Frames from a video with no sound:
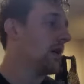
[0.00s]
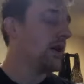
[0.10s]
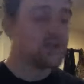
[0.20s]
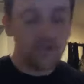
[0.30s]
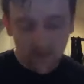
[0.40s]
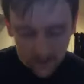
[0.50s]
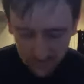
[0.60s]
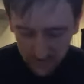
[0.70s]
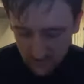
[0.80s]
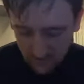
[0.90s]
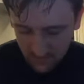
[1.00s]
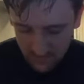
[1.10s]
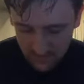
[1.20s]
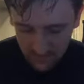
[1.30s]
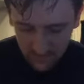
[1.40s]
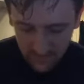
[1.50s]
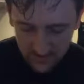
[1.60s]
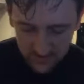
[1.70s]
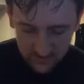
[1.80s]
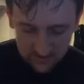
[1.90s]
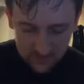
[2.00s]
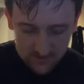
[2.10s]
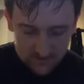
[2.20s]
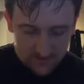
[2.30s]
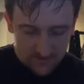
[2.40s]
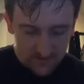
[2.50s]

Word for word: actually no, I'm gonna I'm gonna say this just because